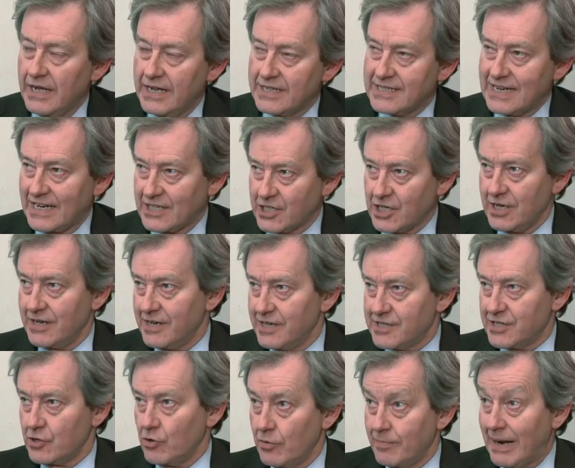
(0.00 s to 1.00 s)
it's actually an
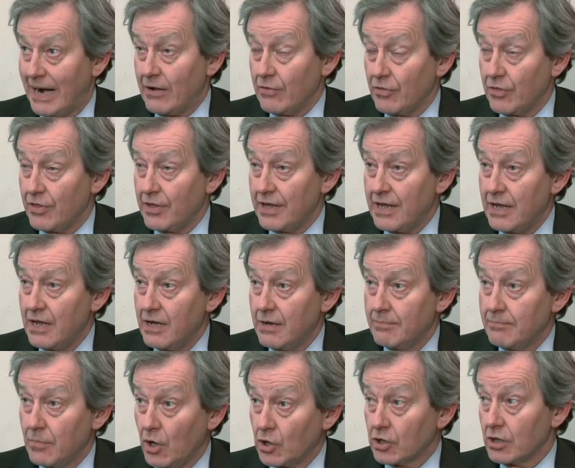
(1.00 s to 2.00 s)
issue about the
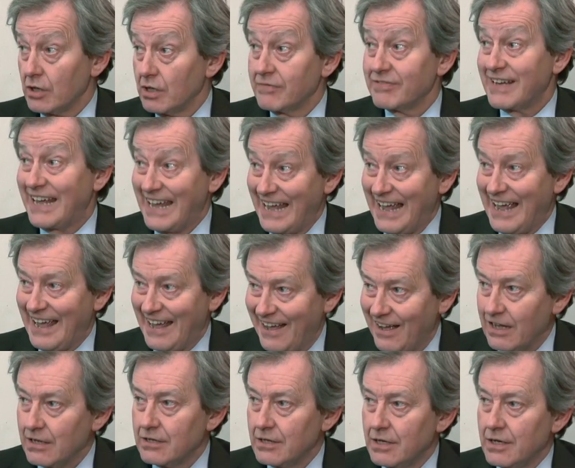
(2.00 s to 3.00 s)
model of
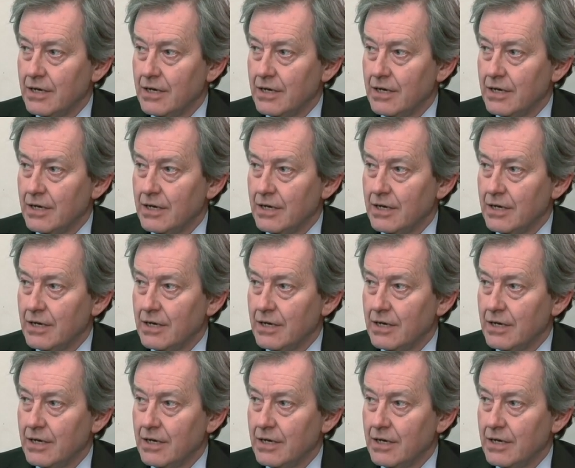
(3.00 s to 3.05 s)
care.